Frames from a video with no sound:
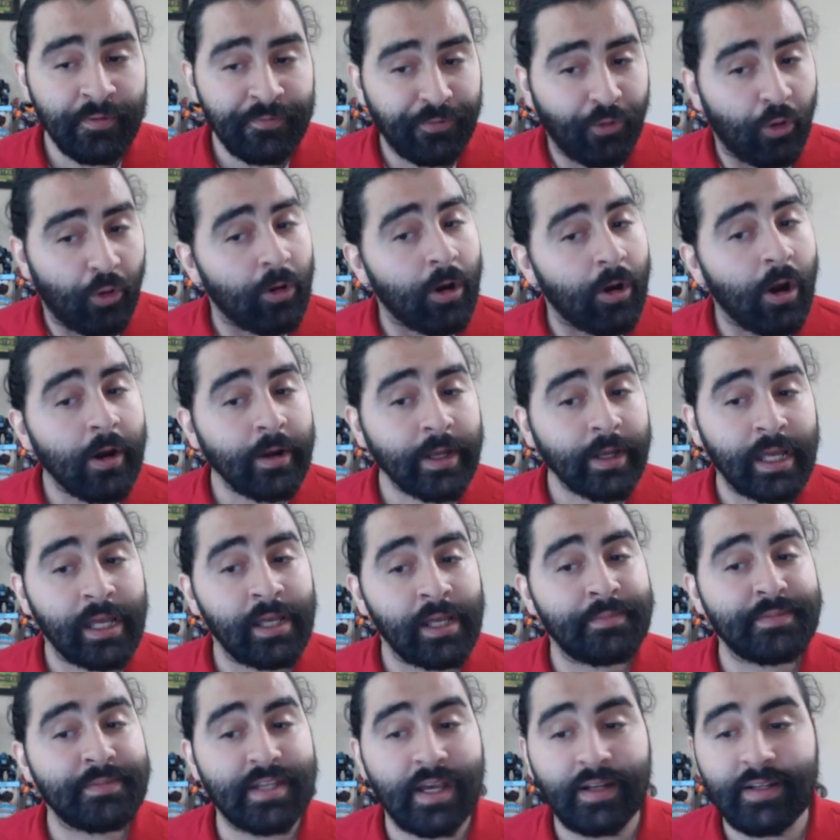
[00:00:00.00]
for our
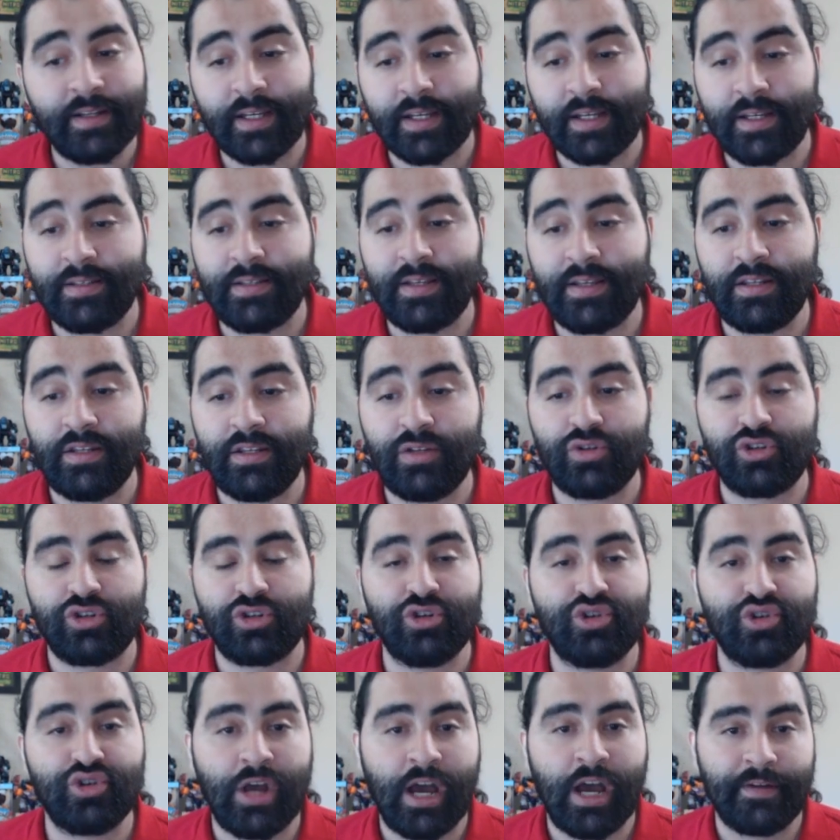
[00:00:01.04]
games, and it continues
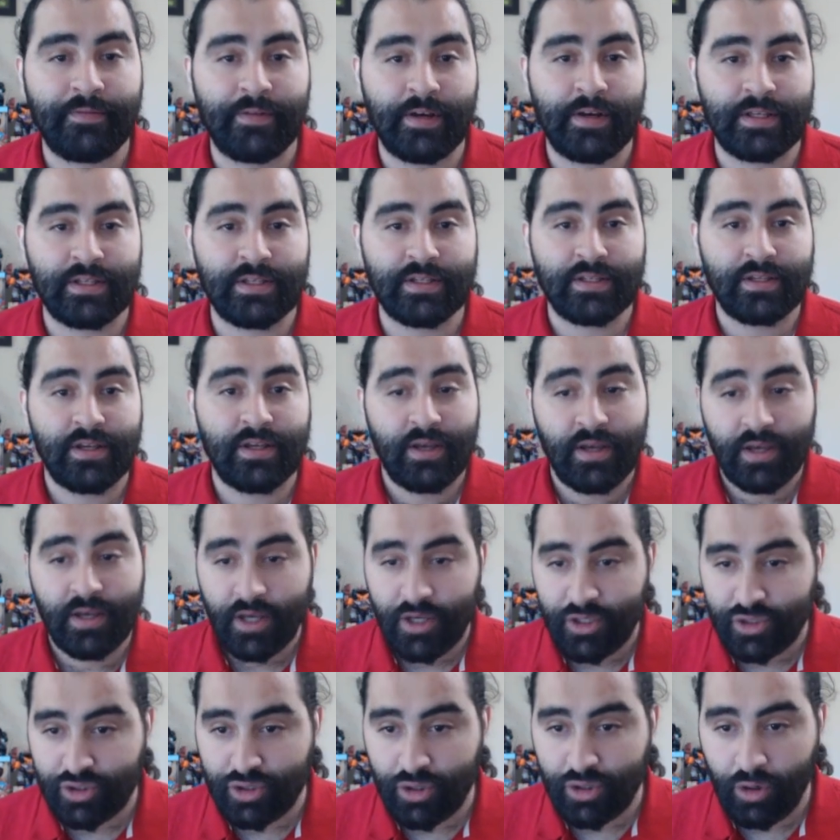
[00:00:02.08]
to drive us."
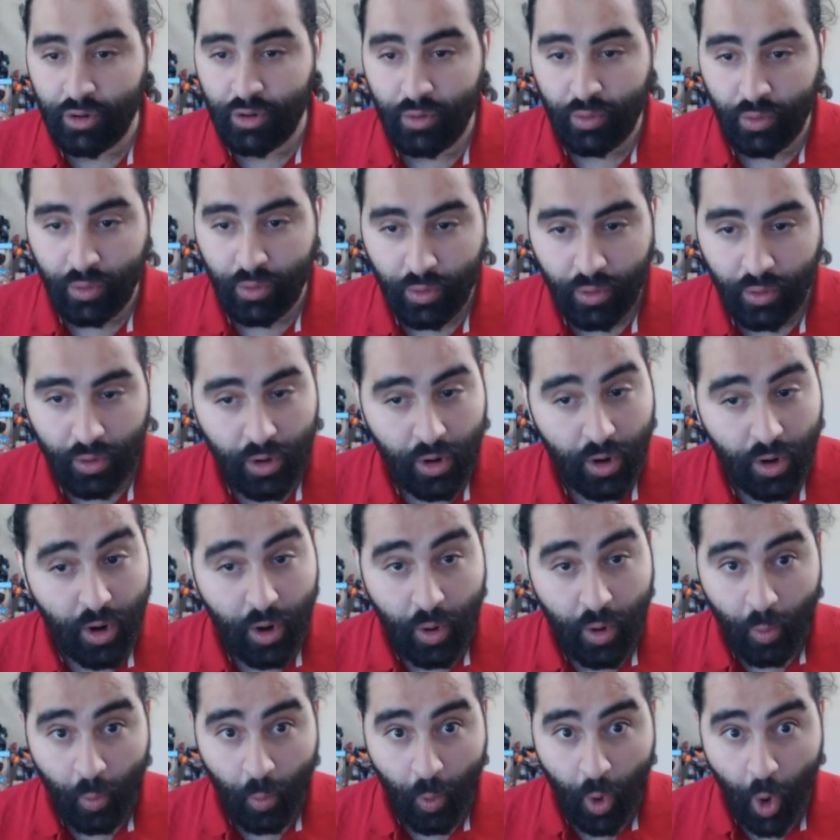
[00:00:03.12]
So,
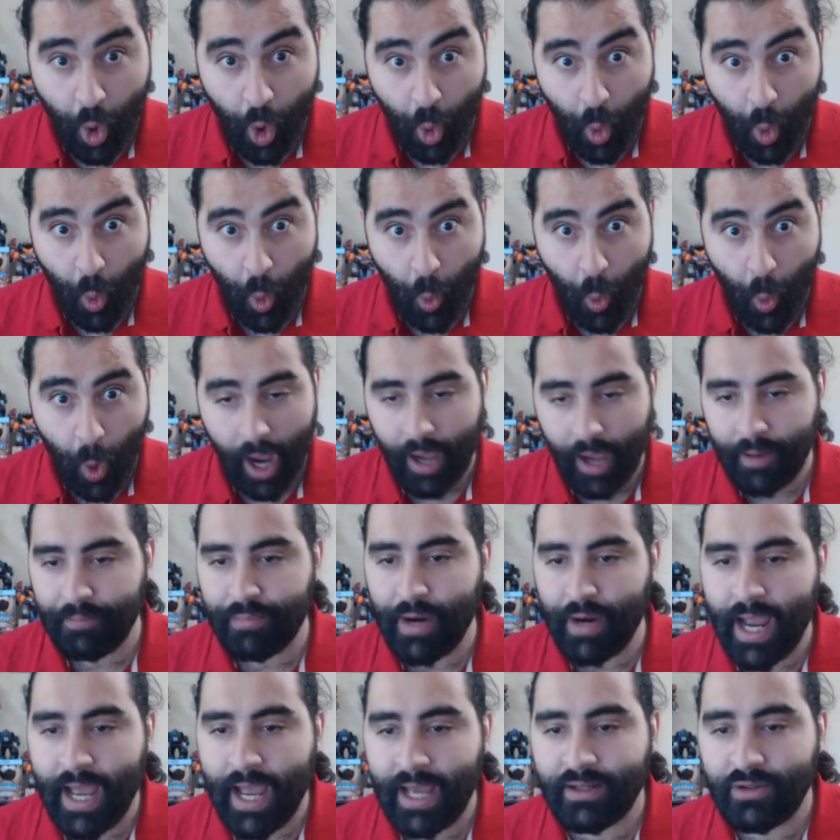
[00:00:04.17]
whoa.
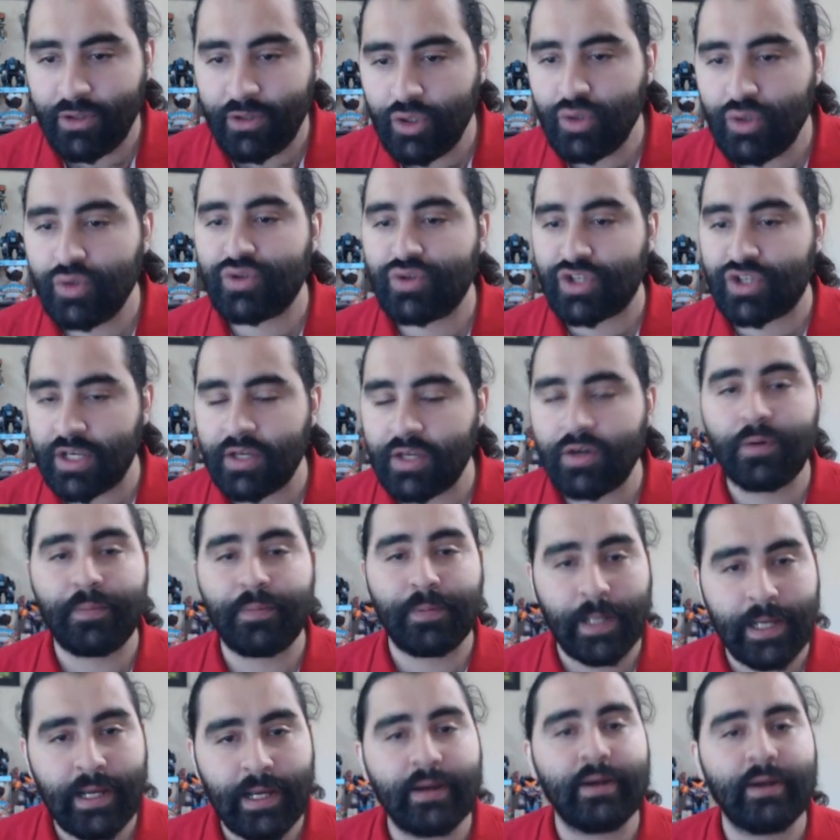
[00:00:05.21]
Brand new
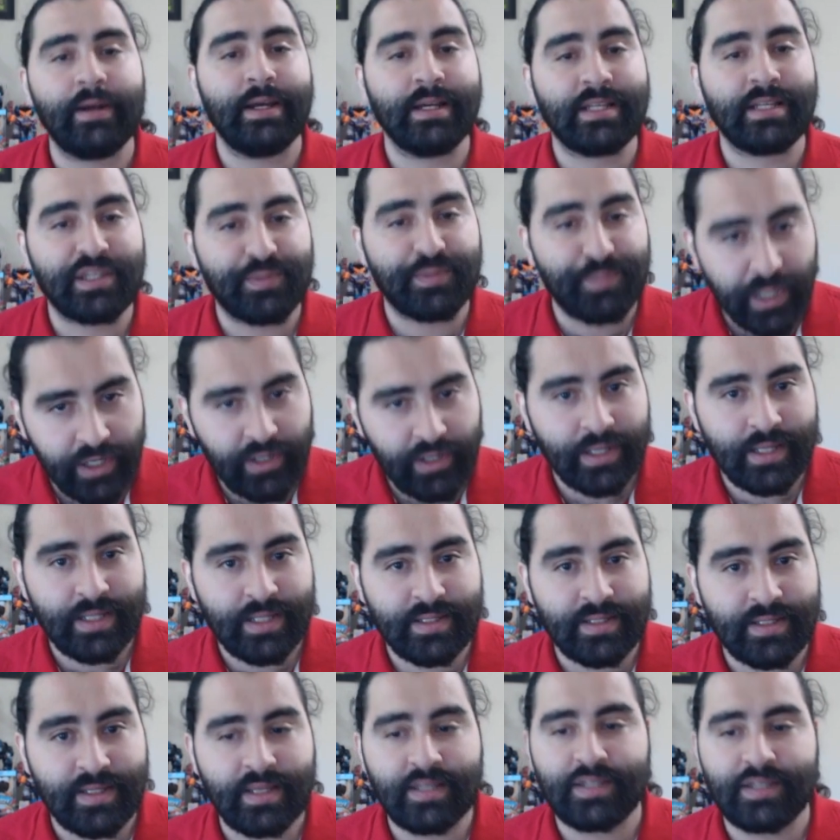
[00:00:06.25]
single-player
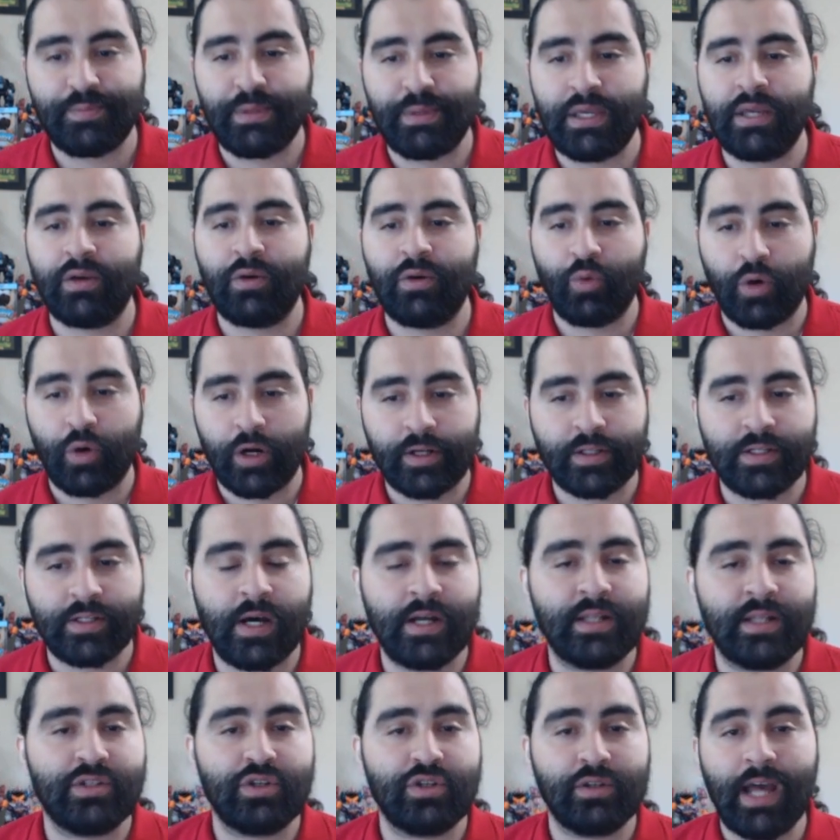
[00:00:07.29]
experience is being worked
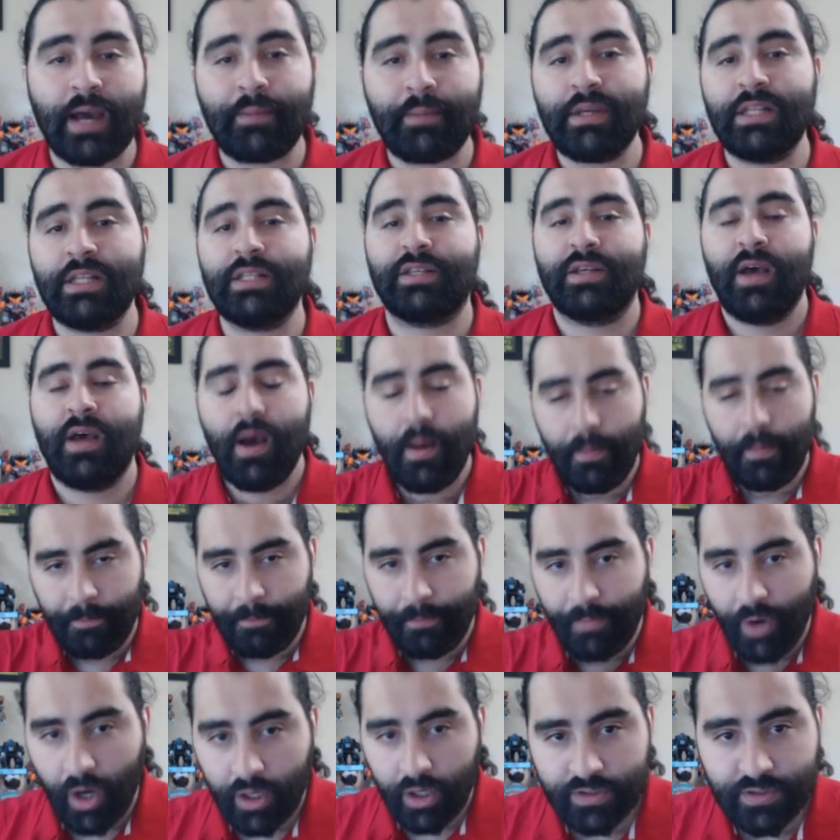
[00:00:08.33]
on. So that means
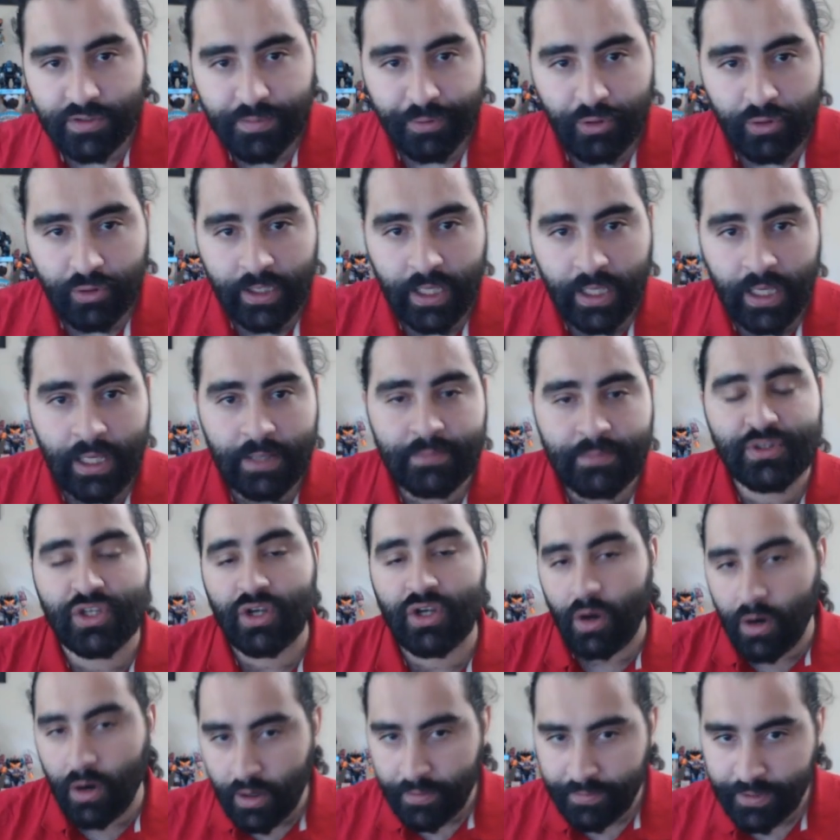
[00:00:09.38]
multiple games
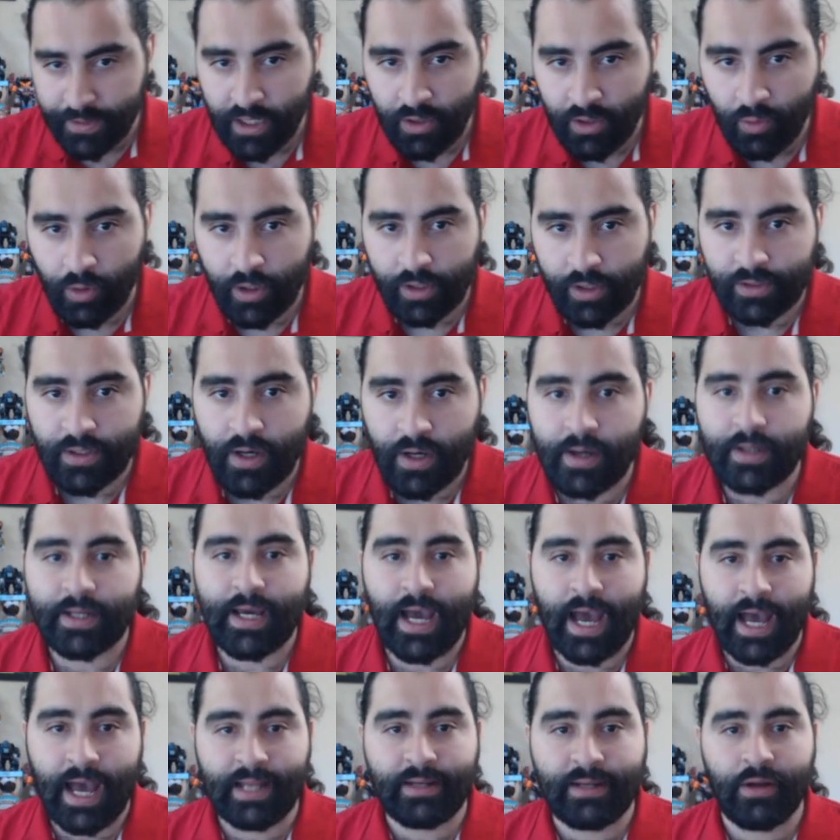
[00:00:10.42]
are being worked on
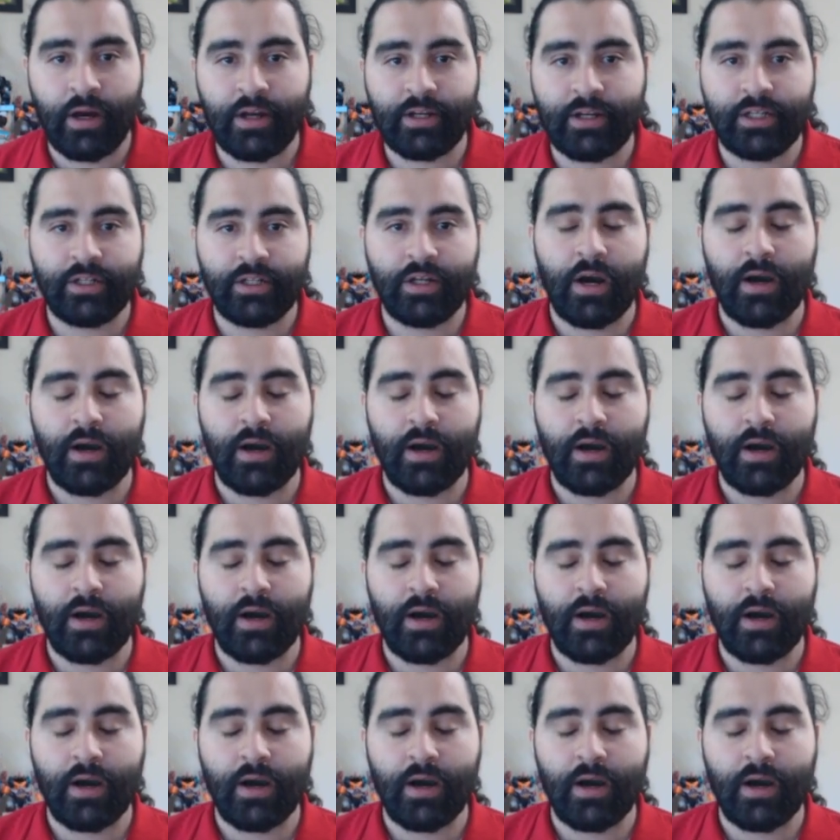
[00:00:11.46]
at Naughty